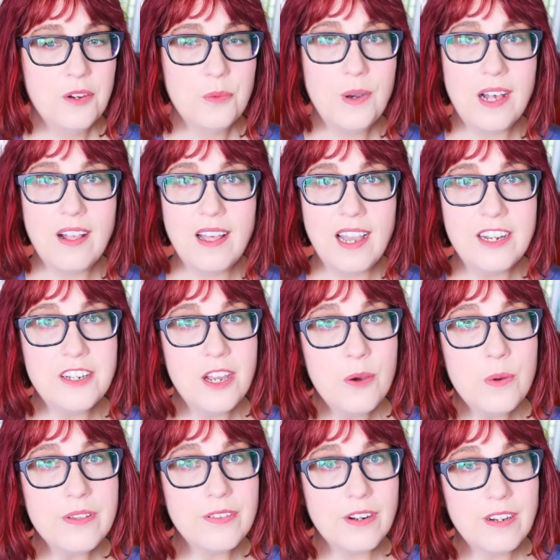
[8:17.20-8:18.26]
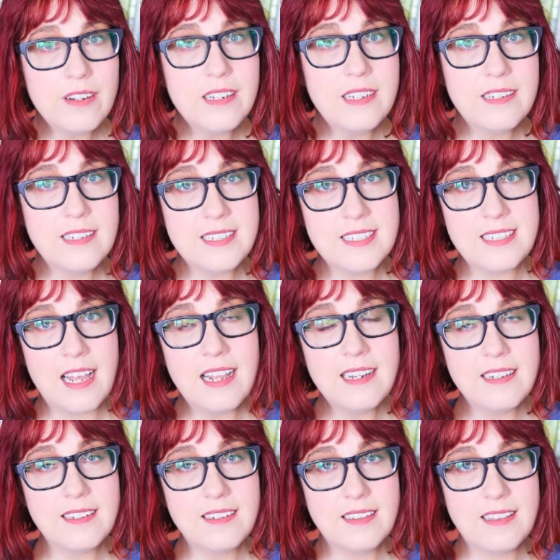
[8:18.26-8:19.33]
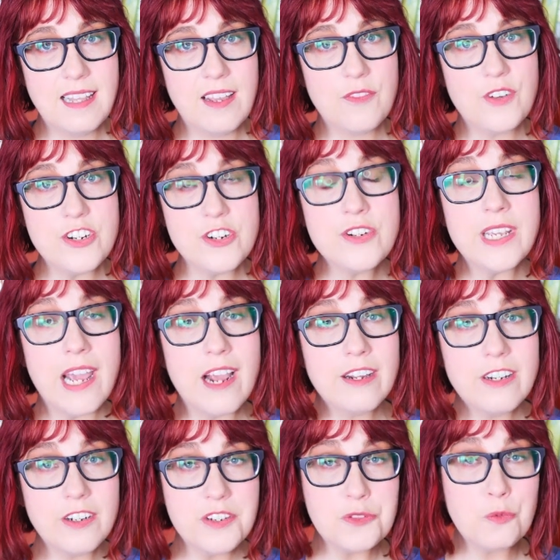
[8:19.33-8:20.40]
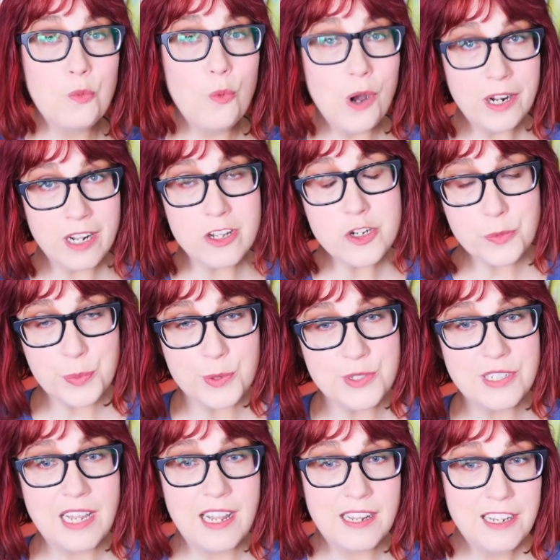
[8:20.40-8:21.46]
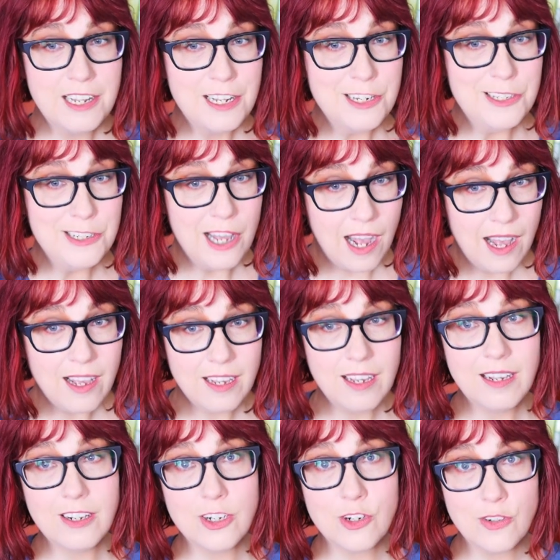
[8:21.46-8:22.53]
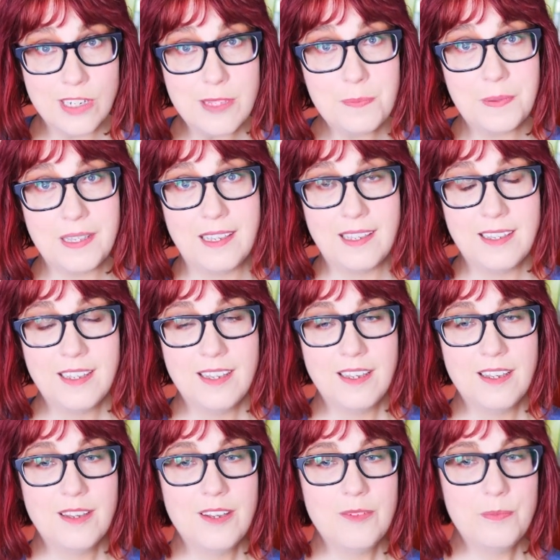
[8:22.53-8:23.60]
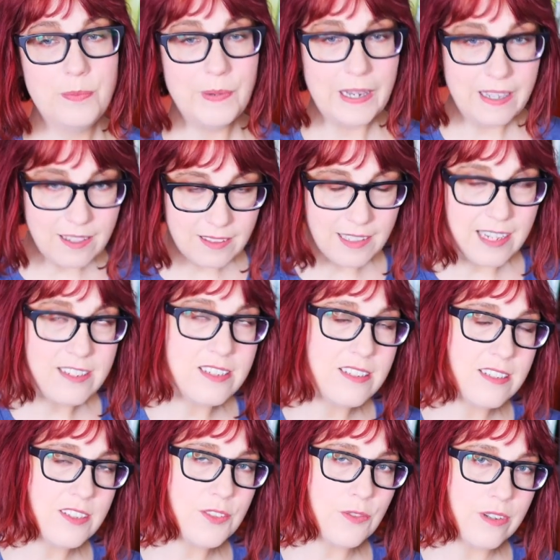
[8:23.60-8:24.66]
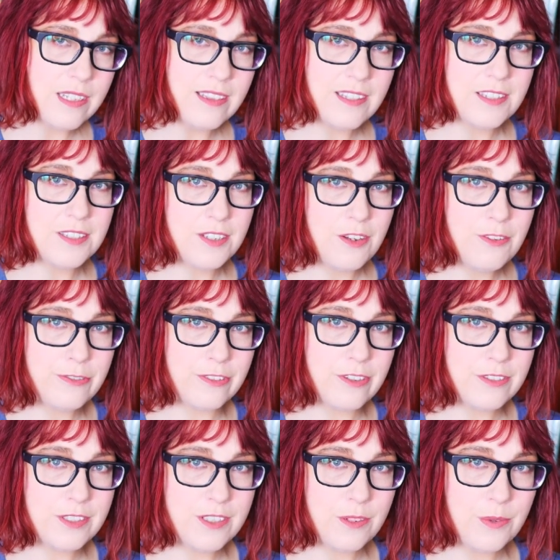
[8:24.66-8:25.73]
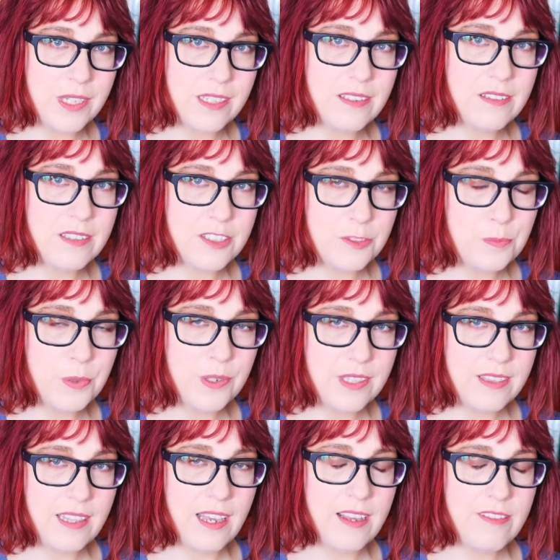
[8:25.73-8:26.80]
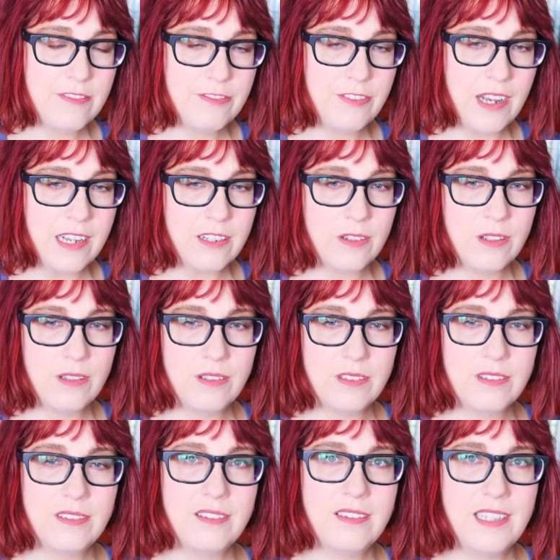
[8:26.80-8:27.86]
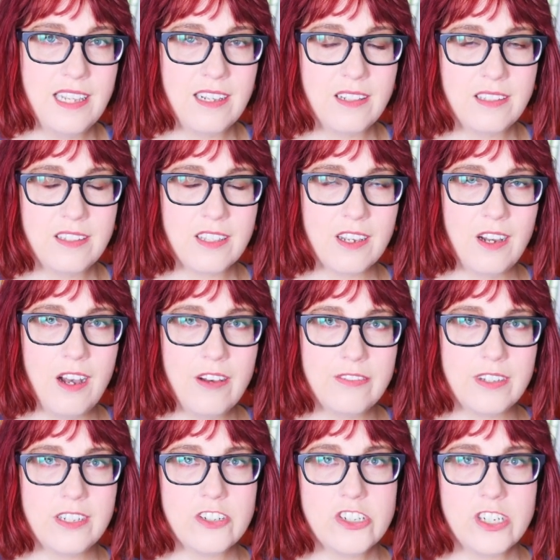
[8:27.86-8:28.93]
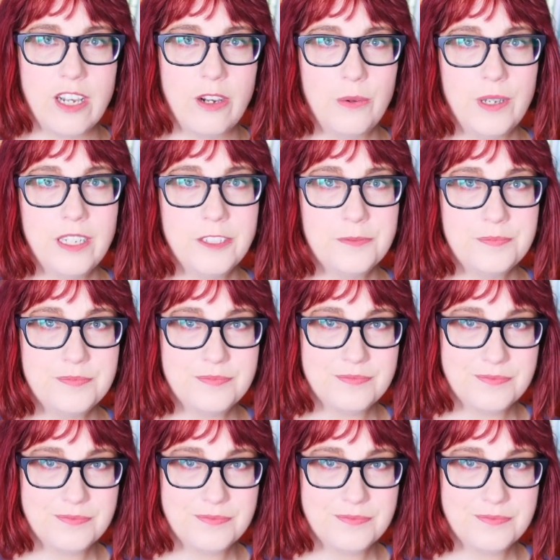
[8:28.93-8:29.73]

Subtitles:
well, I know we've already decided that Richard Carrier is 100% not creepy, but let's just read this over so we can just put that final nail in the coffin, shall we?